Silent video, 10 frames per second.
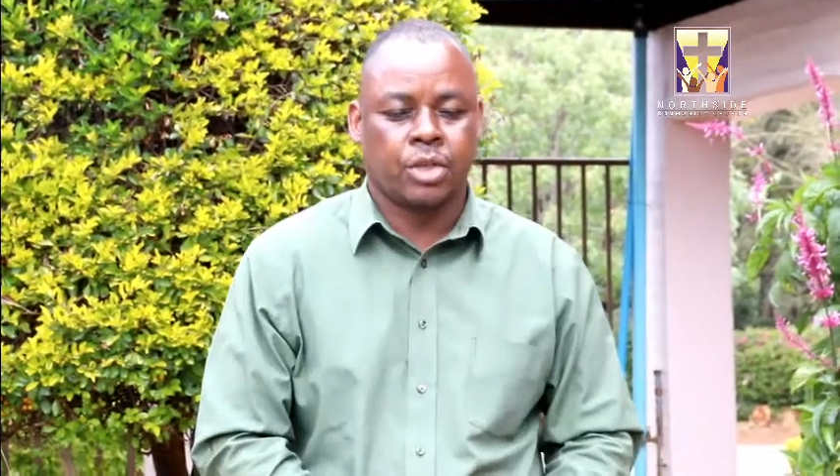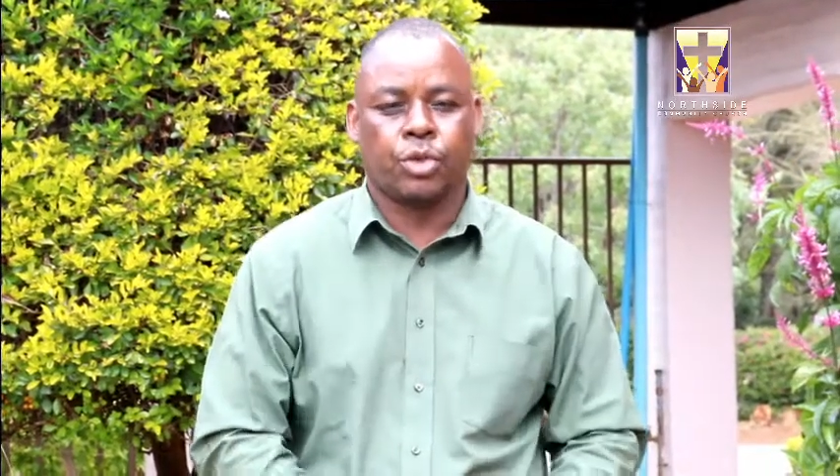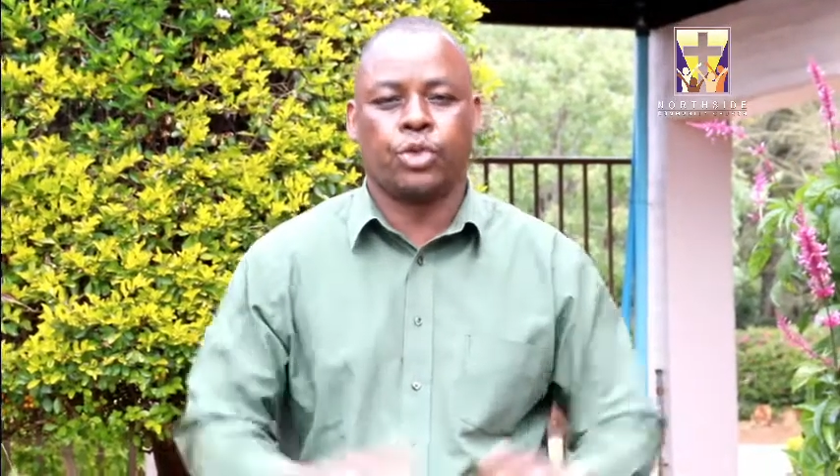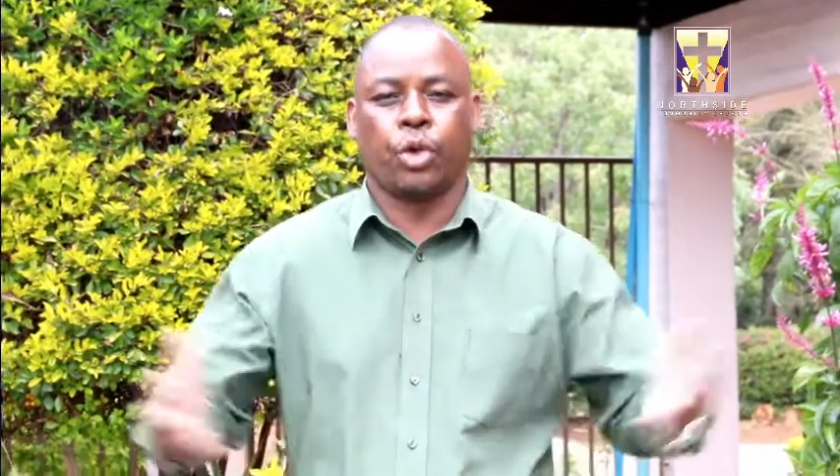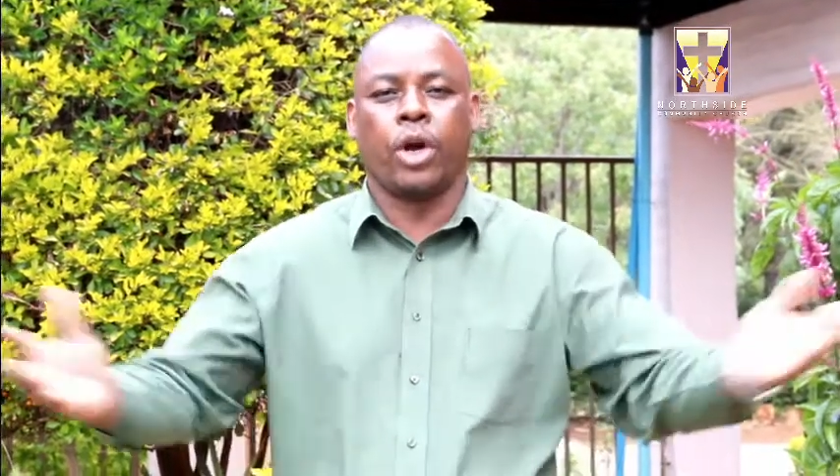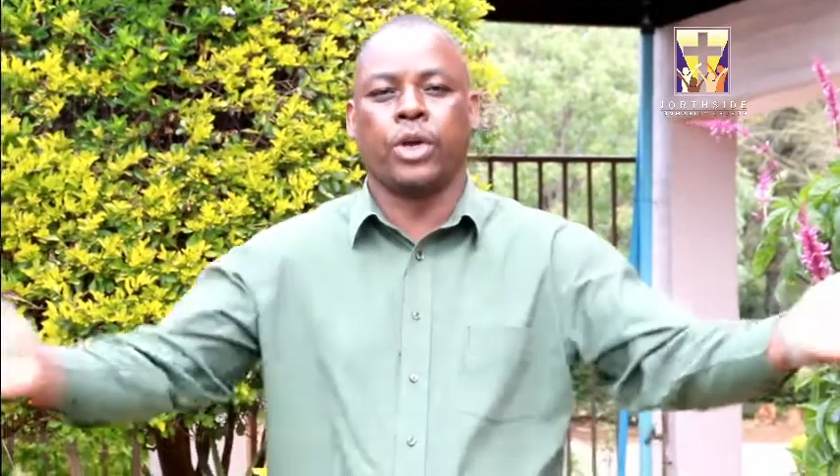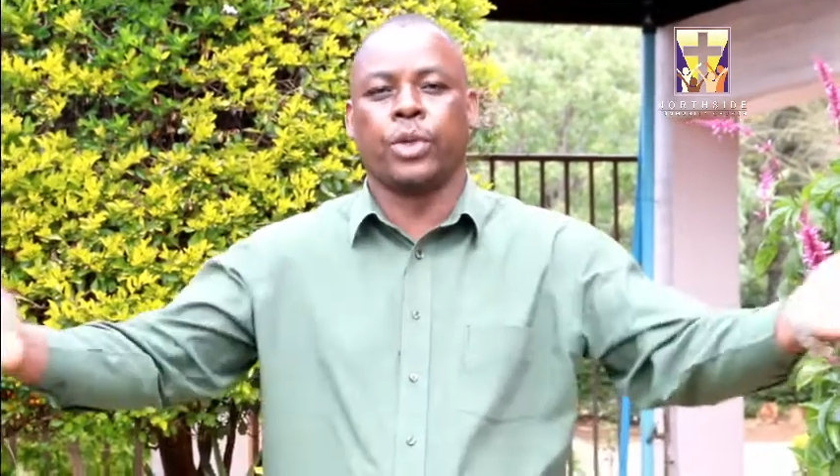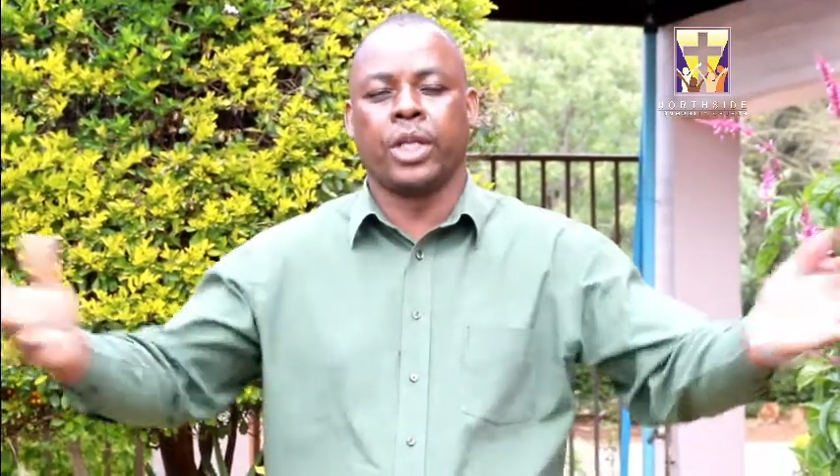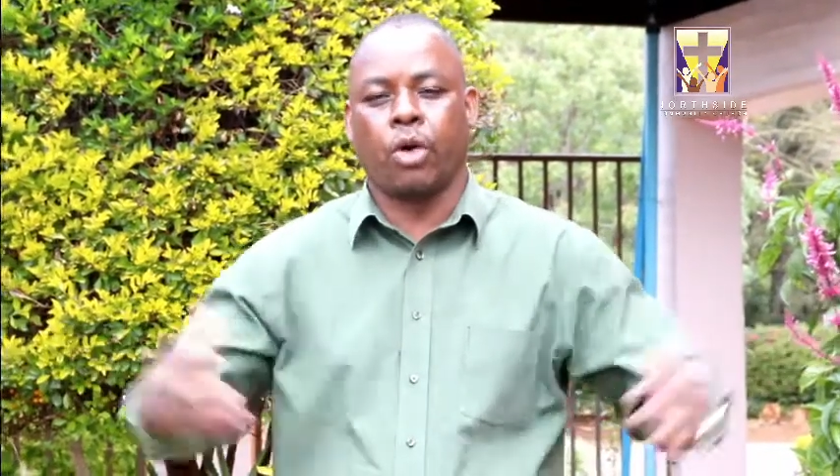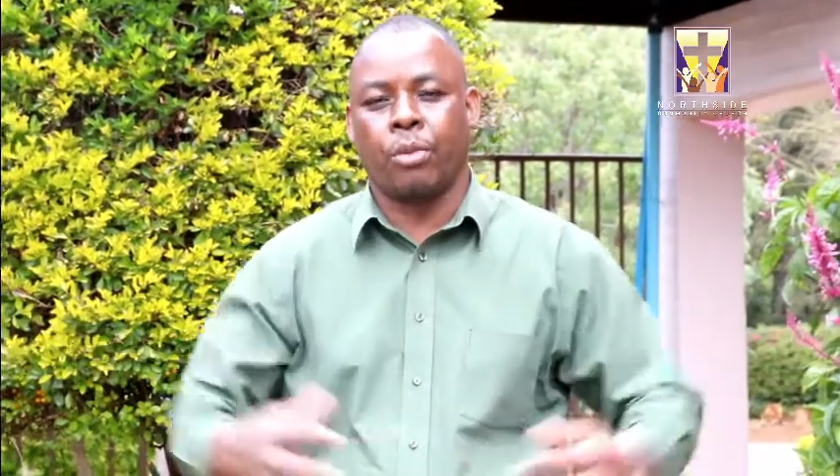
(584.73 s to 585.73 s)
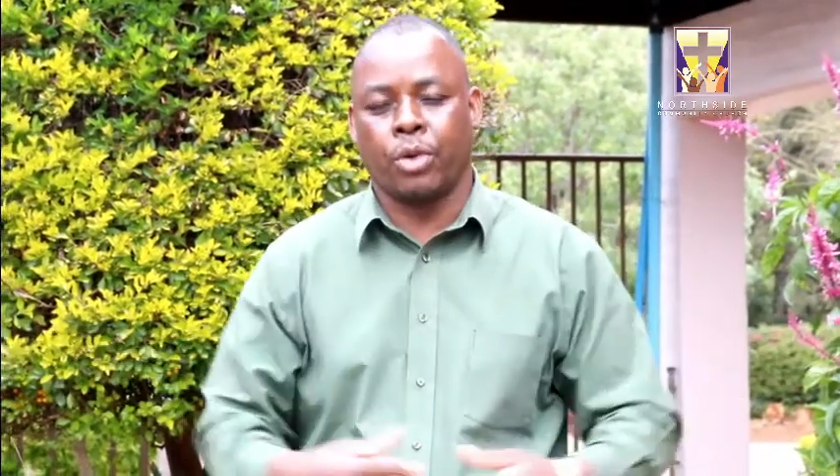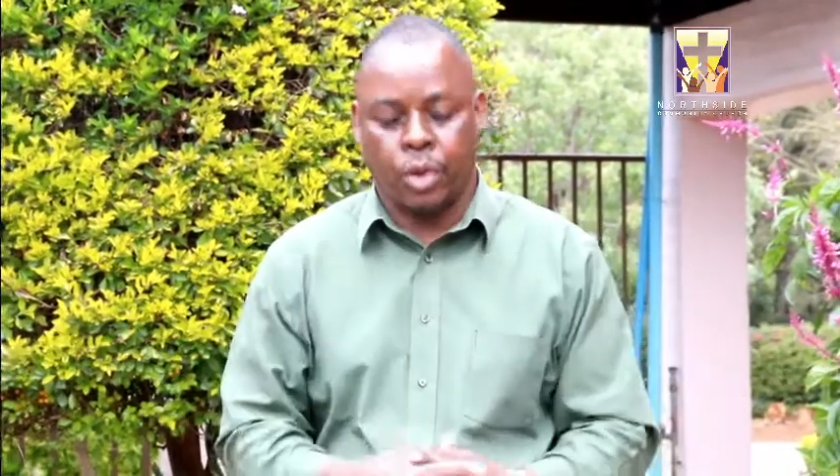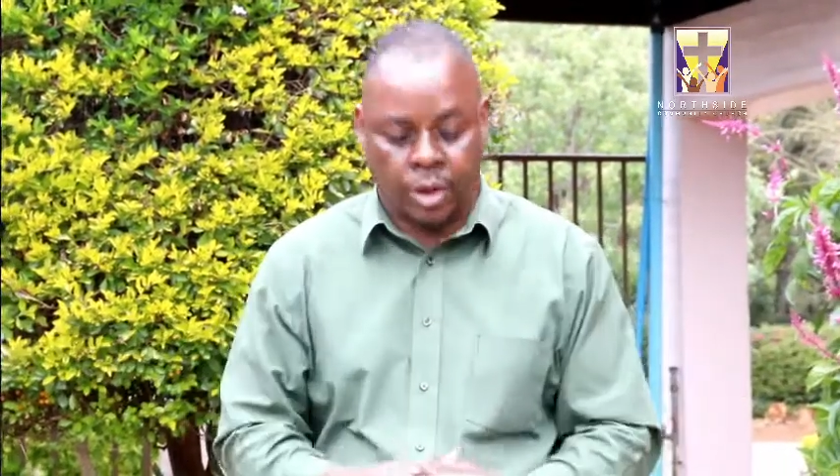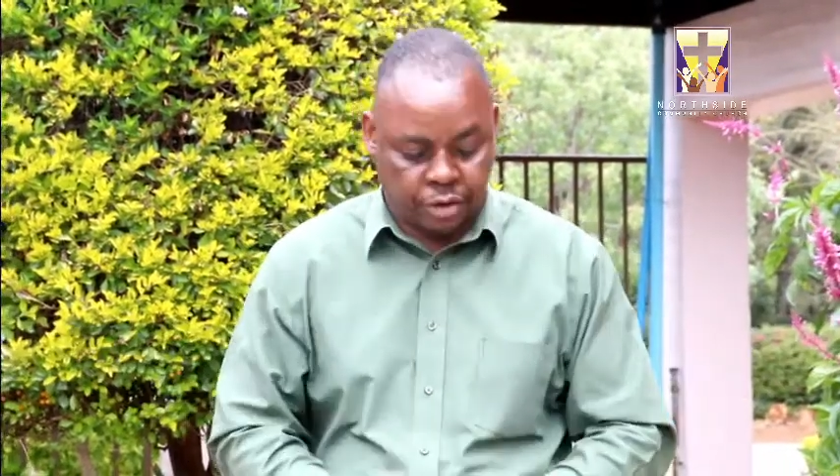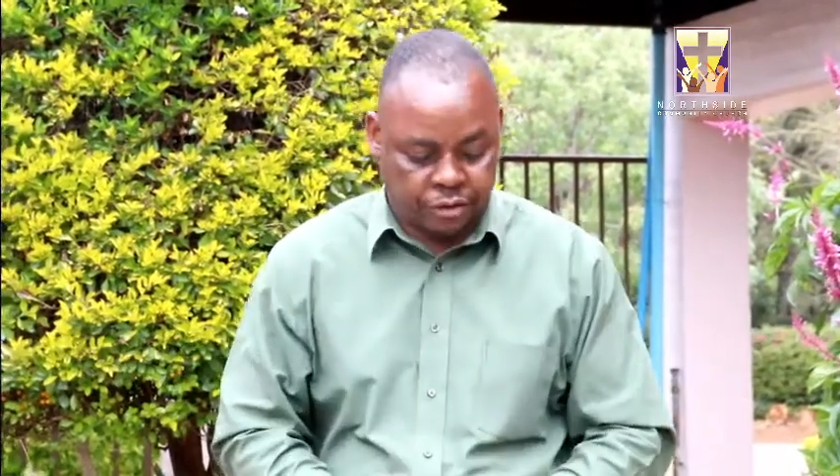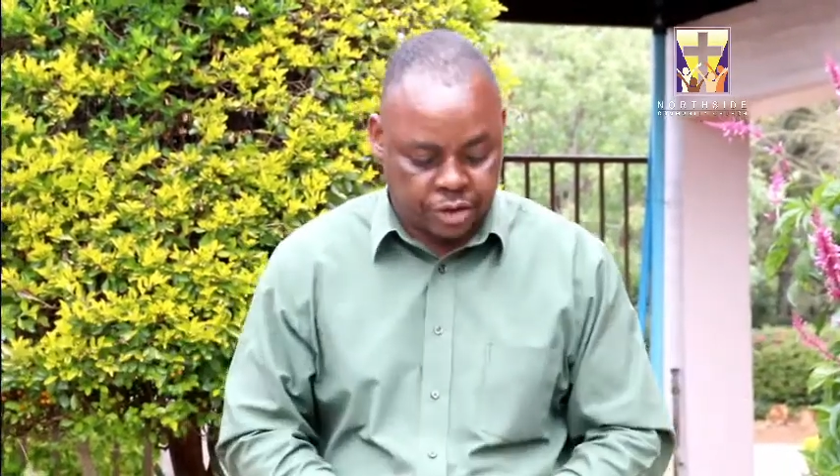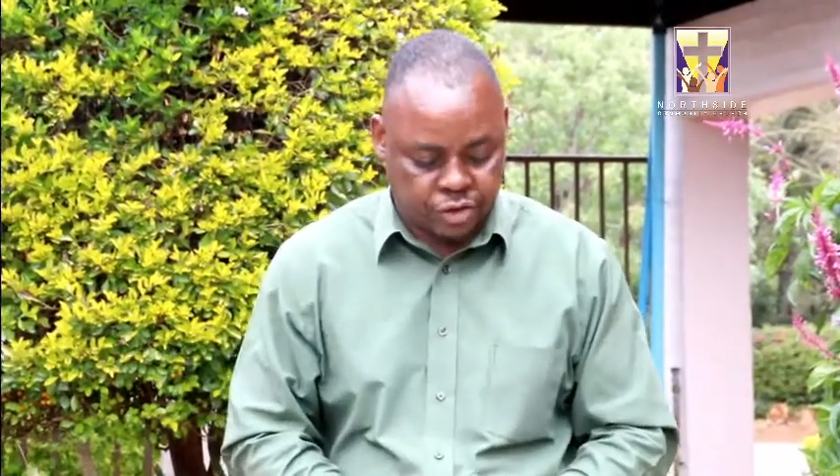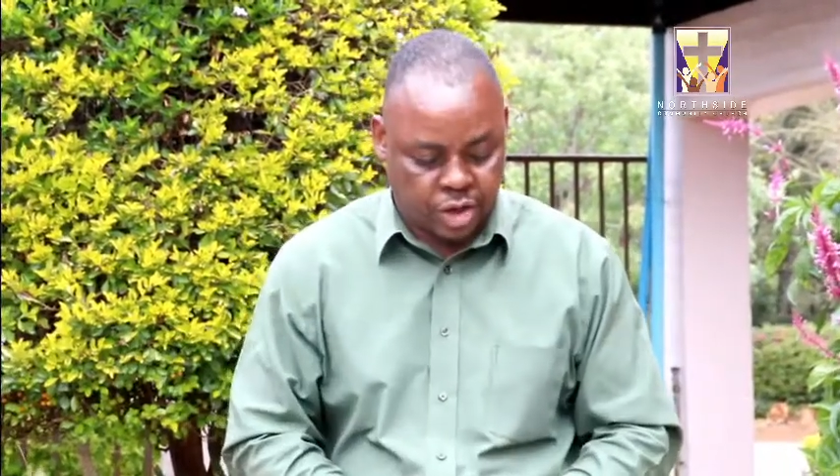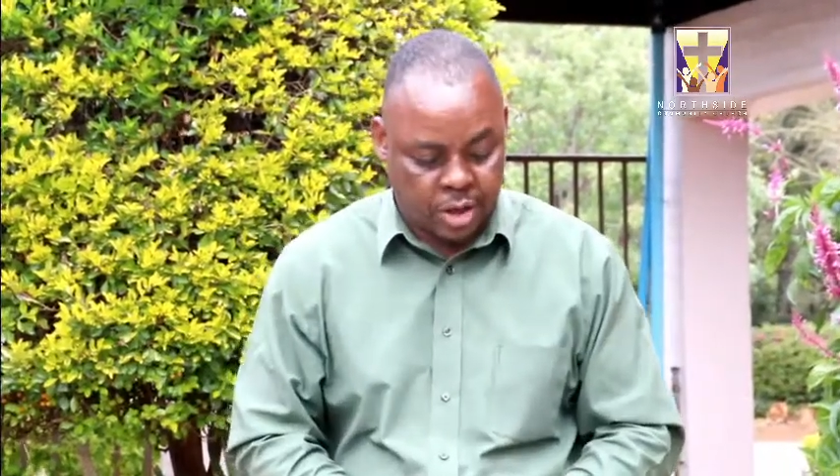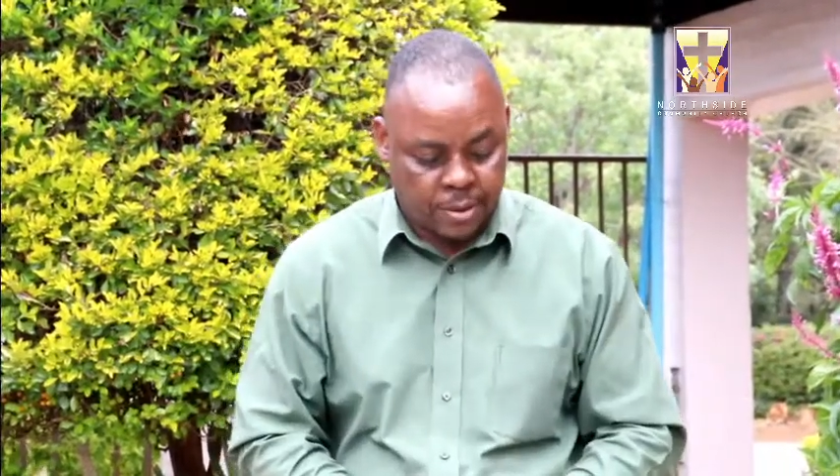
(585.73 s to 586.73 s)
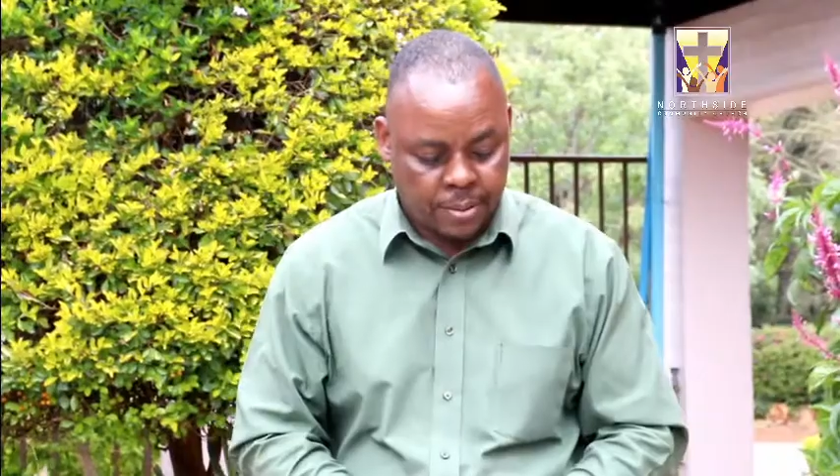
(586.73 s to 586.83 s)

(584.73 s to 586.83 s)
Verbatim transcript: to join with the commonwealth of Israel.